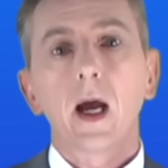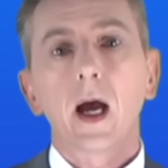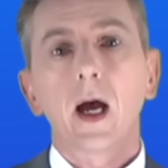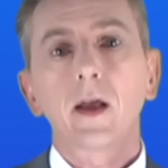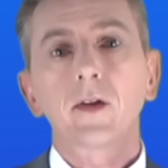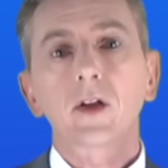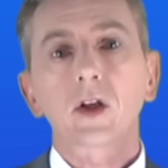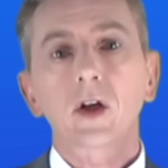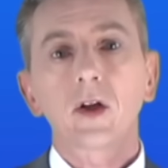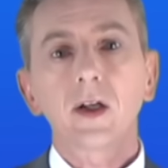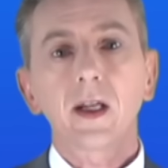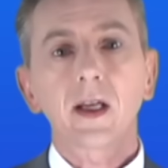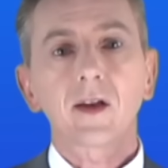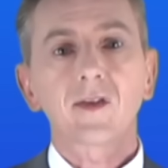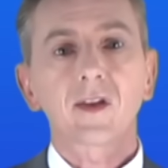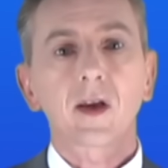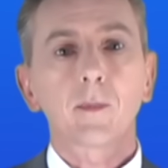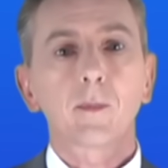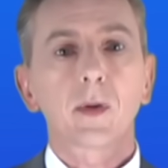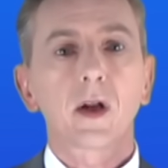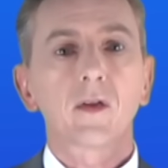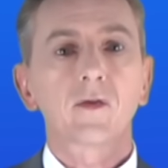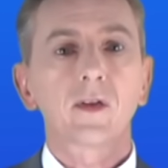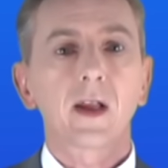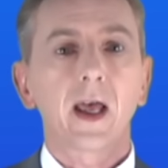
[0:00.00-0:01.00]
And a good
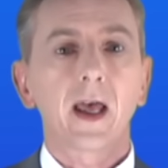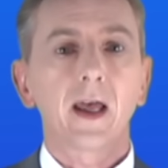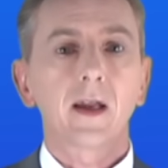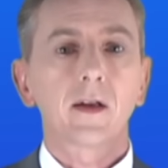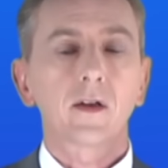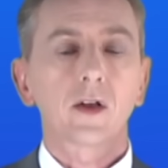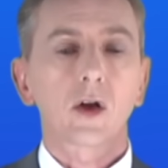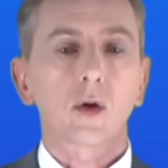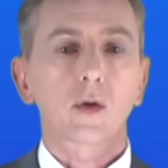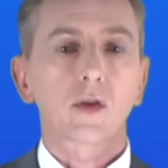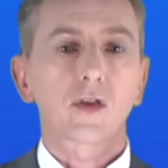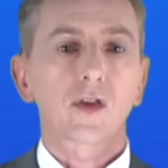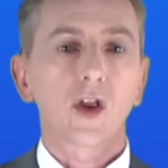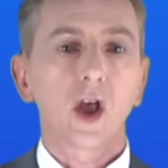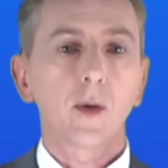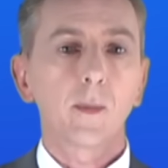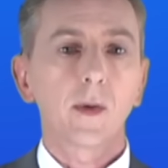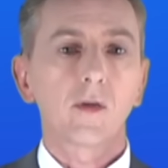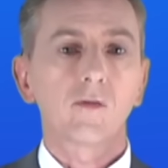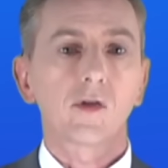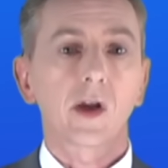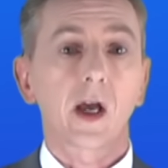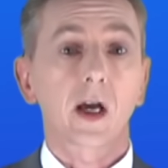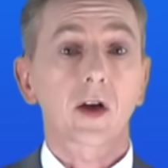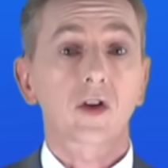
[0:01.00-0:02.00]
example of an
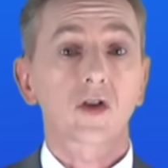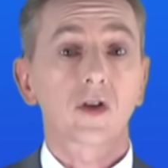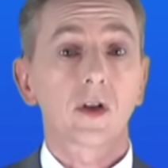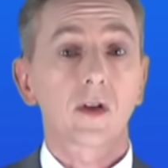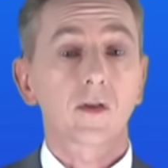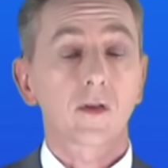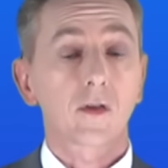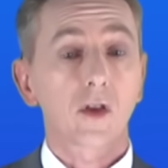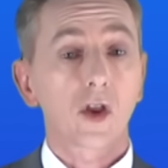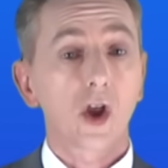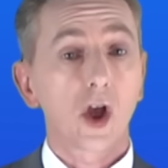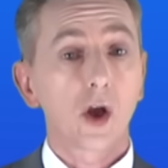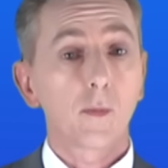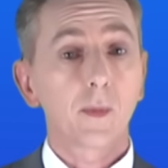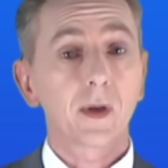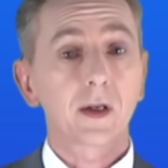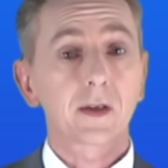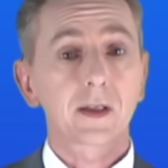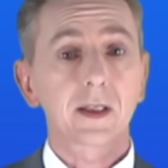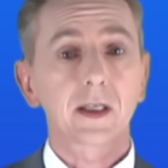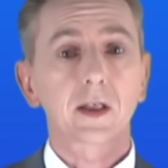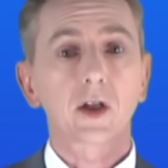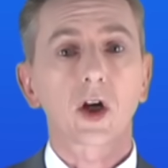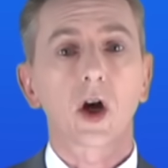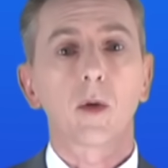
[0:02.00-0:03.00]
endothermic reaction is thermal
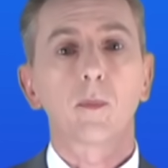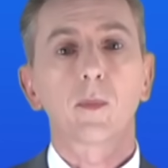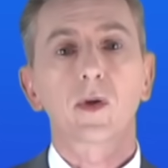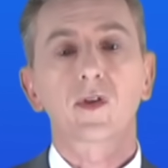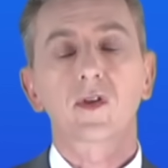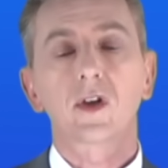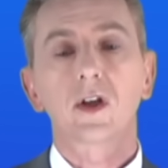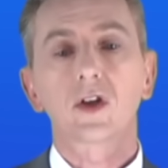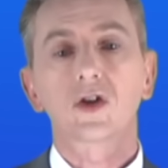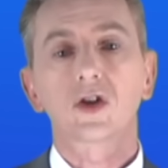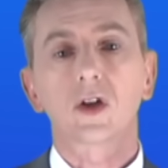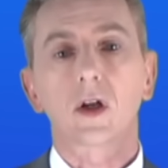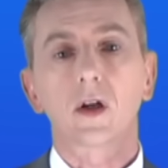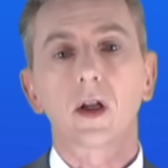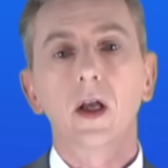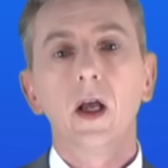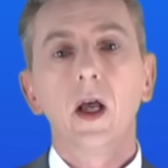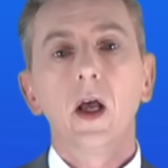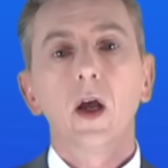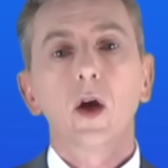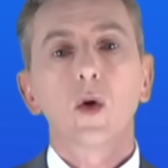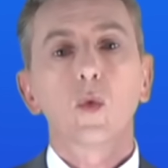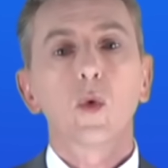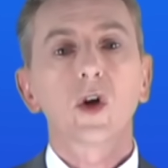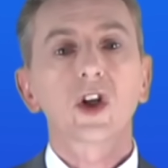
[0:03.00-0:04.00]
decomposition,
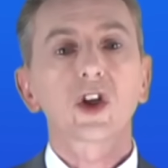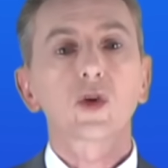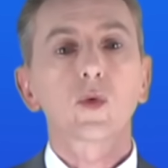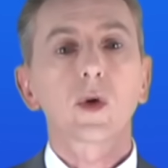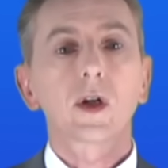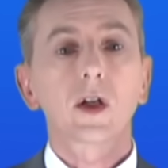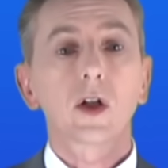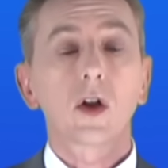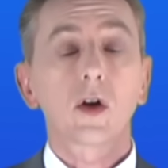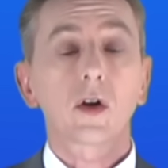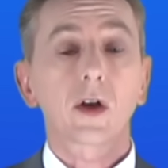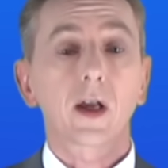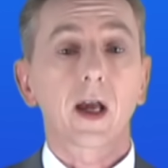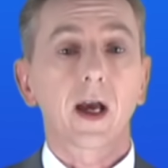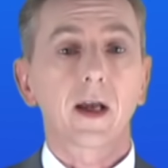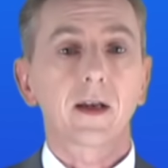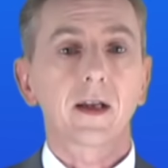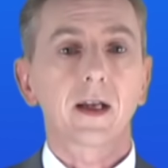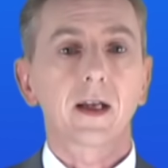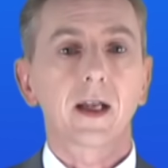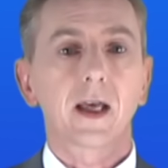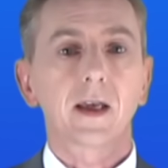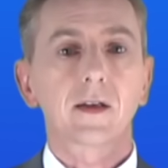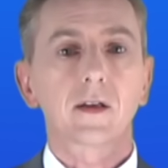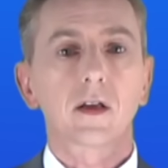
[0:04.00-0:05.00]
which we look at in
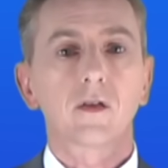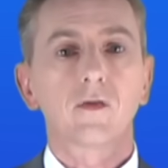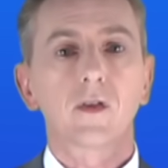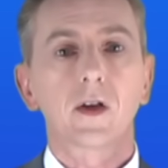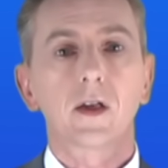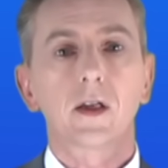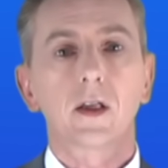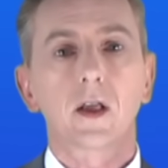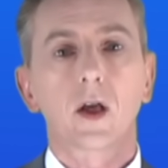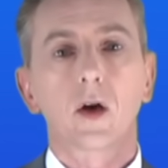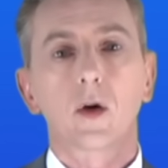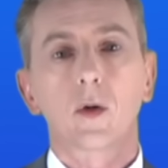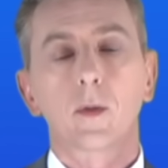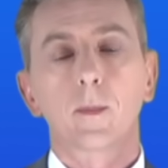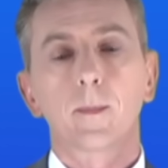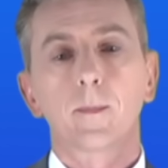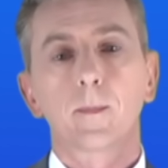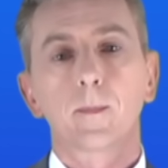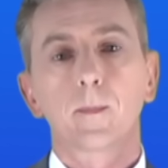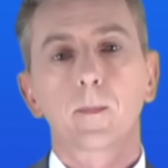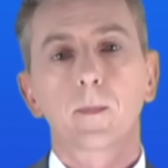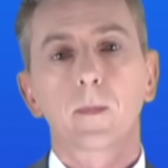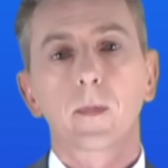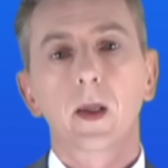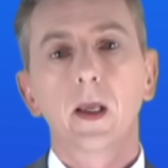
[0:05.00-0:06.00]
a later video.
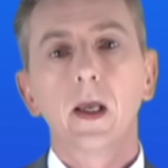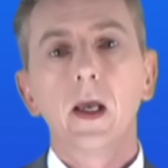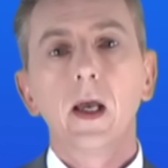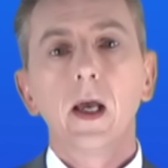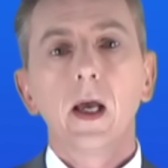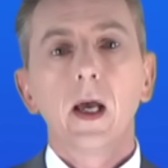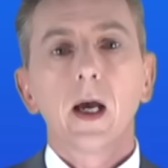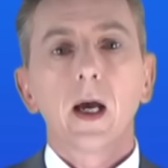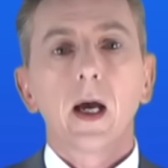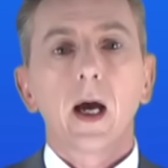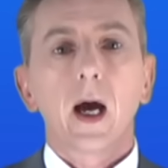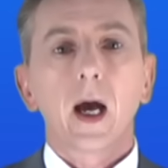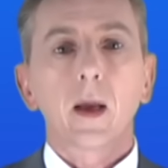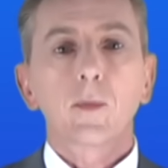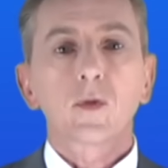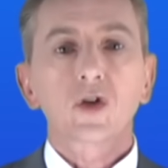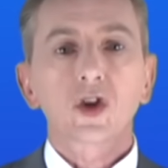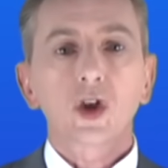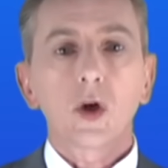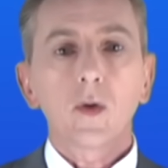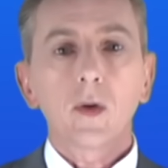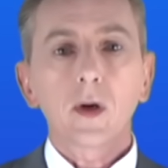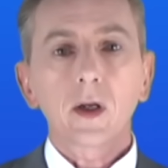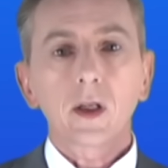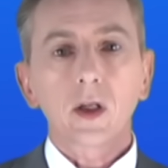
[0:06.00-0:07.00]
I'm
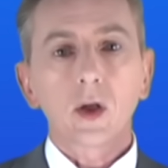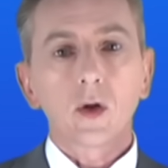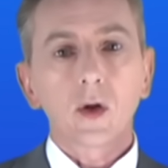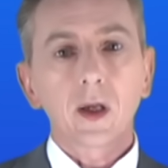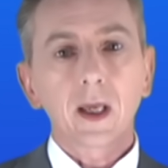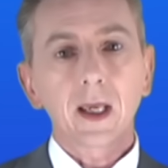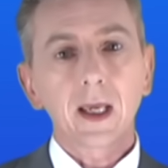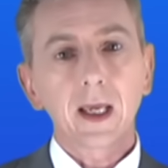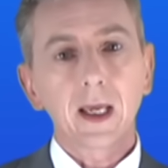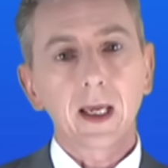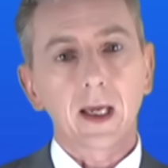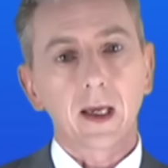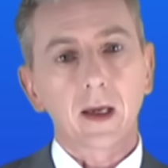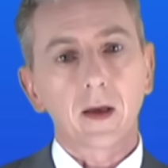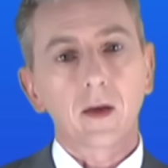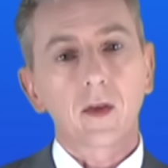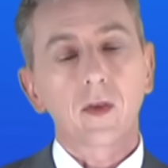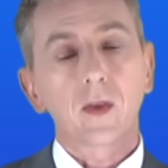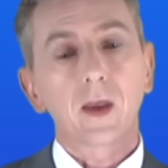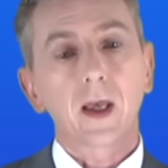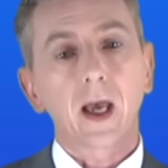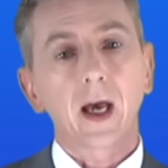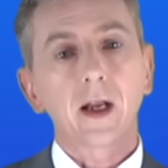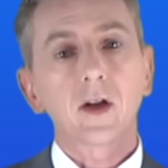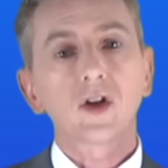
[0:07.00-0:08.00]
showing you here
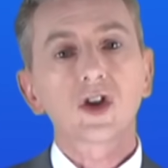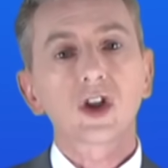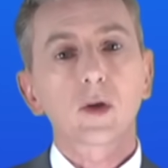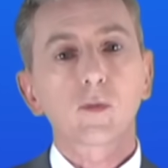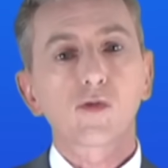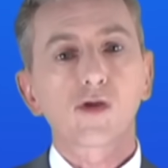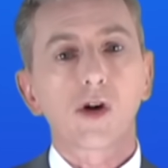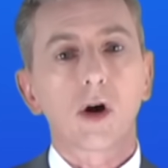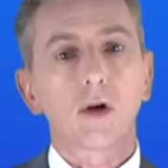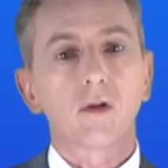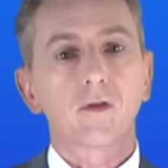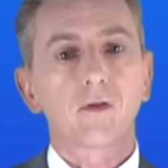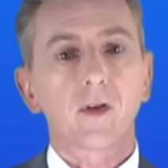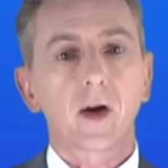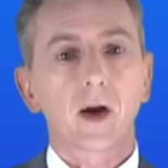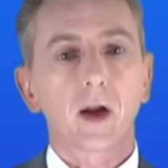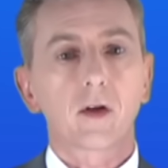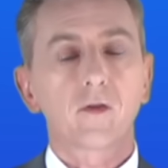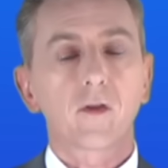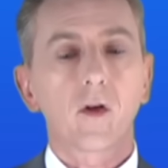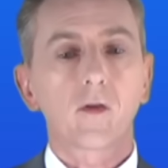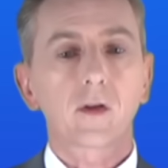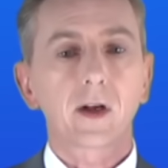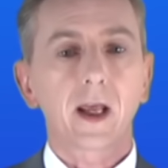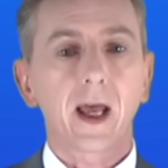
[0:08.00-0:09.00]
the energy profile
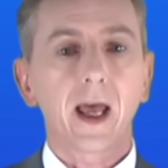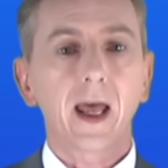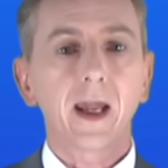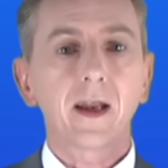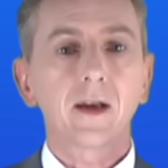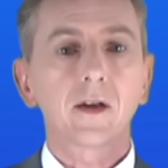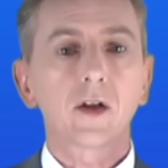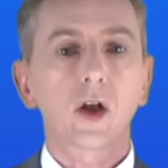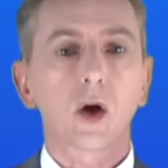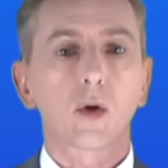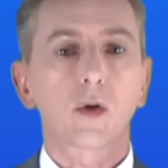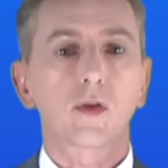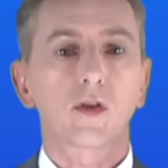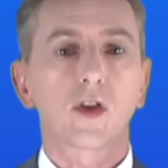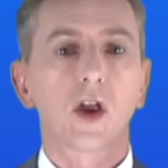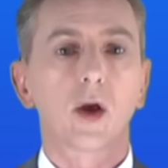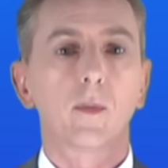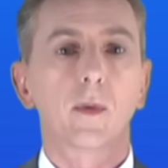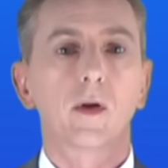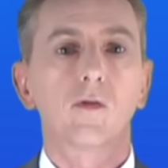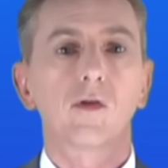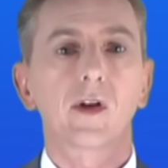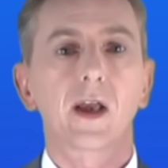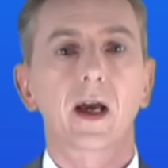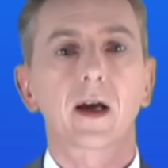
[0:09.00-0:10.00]
for an
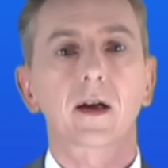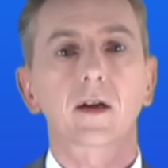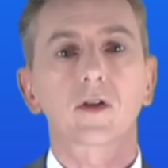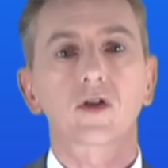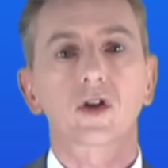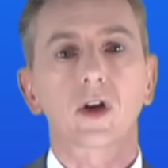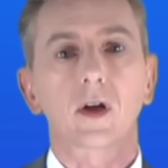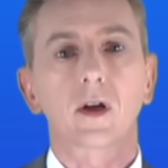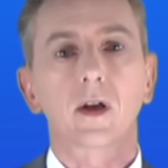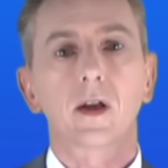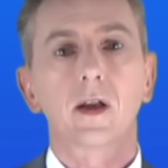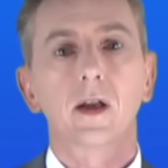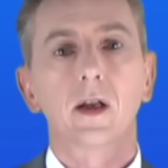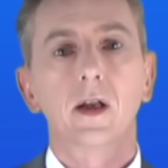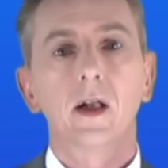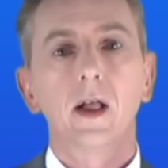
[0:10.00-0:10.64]
endothermic reaction.